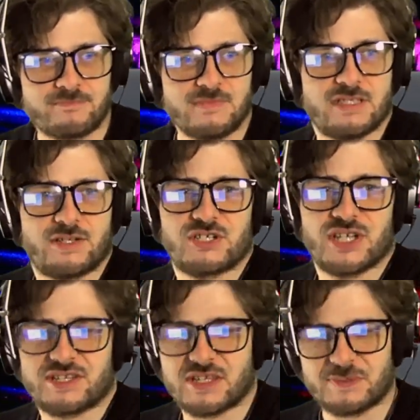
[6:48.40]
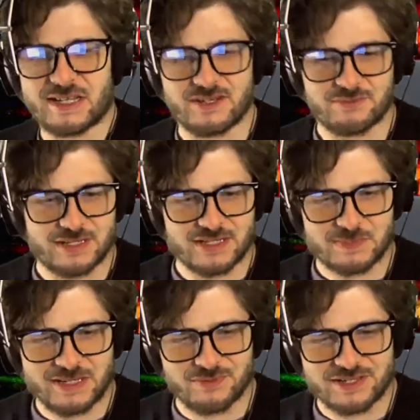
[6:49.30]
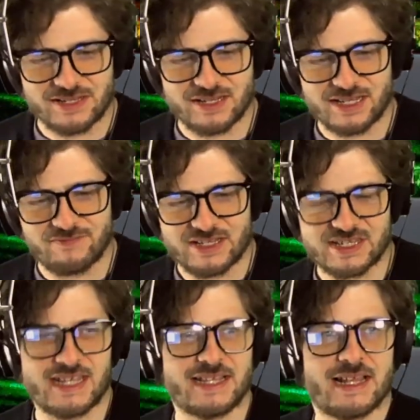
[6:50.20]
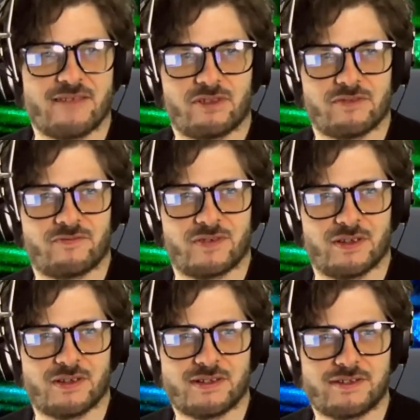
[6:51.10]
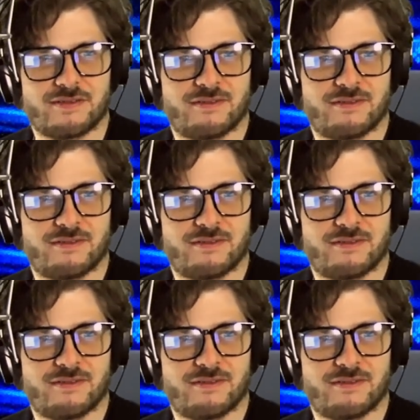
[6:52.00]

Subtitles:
You can change the speed as well. The speed was a kind of insane level at first.